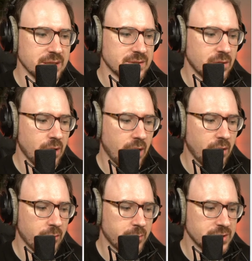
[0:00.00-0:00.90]
So
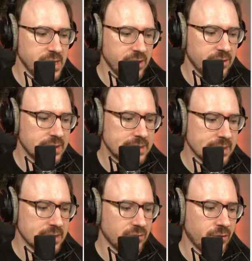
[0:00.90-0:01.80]
our protagonist
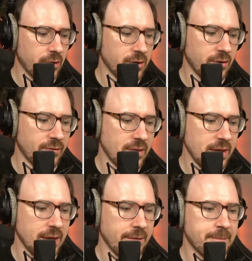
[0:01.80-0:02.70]
is in front of
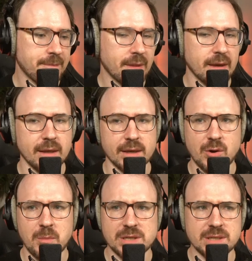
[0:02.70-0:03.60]
the
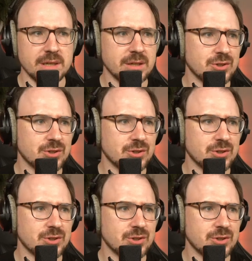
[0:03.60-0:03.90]
committee.